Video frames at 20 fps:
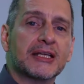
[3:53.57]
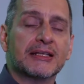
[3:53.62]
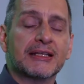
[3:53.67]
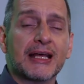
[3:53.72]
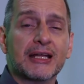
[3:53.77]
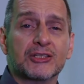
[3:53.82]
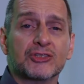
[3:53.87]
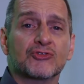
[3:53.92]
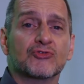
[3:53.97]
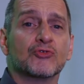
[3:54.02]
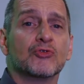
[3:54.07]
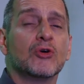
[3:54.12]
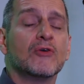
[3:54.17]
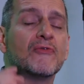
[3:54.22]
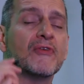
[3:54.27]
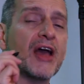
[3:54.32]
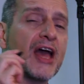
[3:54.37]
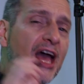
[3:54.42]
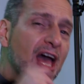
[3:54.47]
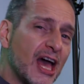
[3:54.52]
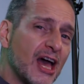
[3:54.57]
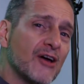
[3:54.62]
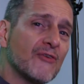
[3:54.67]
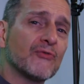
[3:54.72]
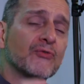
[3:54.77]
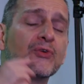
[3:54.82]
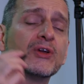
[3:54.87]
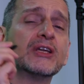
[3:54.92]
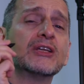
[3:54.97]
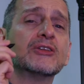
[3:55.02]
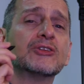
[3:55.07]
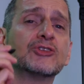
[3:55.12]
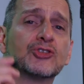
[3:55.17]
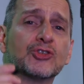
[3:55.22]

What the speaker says: and that is true of every